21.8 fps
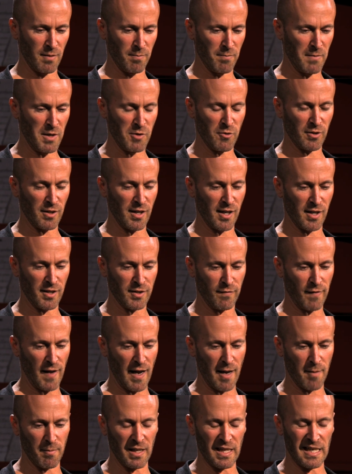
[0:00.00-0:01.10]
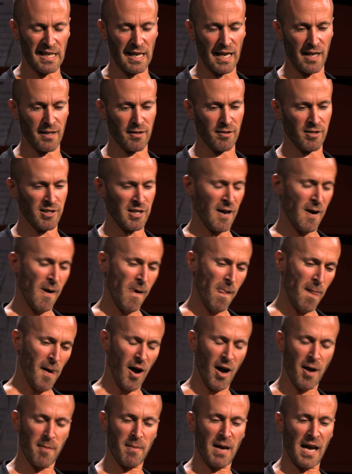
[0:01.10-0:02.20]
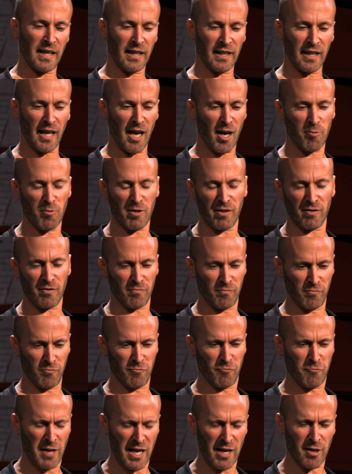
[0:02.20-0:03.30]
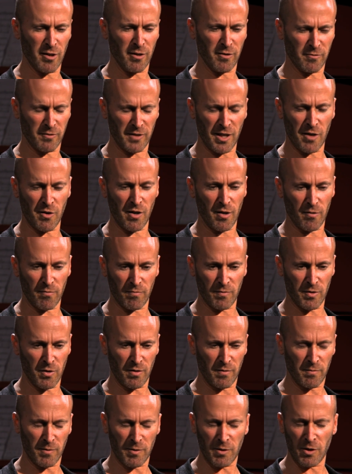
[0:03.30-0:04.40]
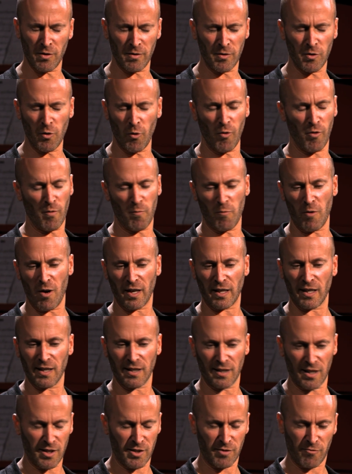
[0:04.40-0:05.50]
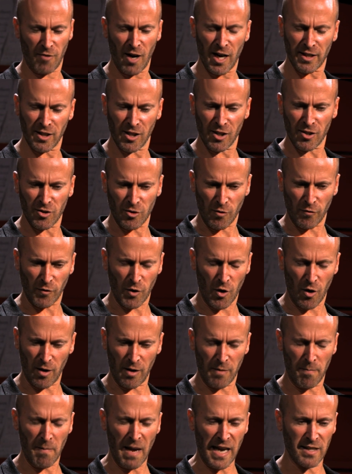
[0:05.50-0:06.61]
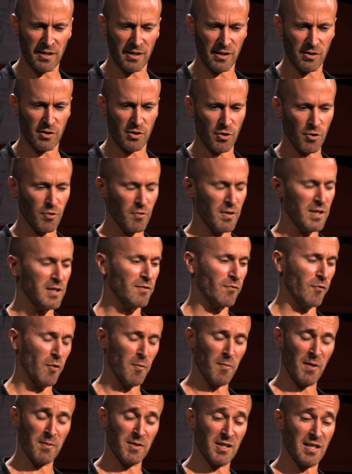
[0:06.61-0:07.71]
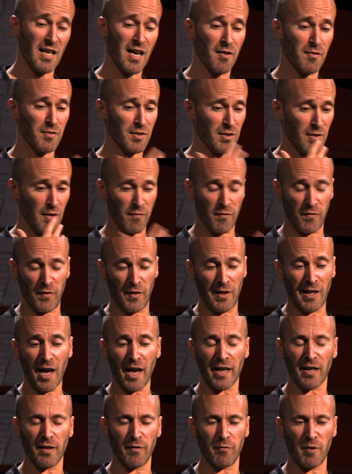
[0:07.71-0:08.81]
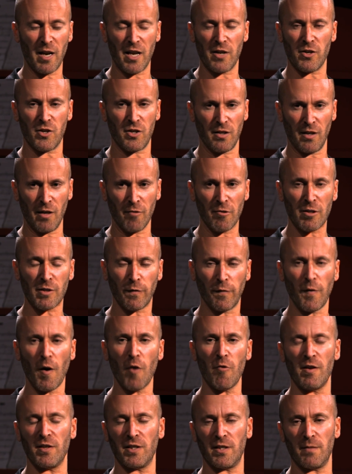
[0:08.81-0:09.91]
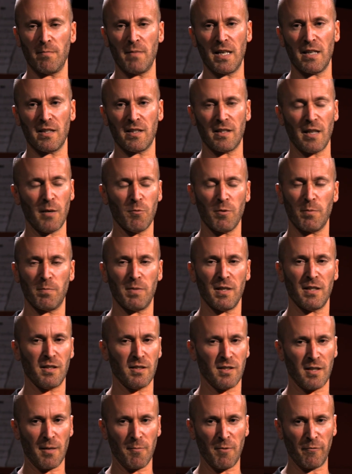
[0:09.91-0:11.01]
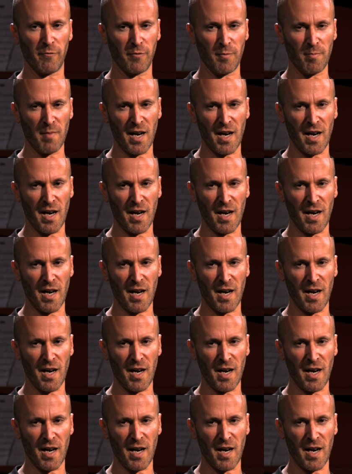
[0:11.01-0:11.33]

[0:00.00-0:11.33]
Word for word: a middle class family, and I'm hanging out with real, you know, northern working class writers who've got amazing stories from themselves, the like of which are as foreign to me as they would be to someone from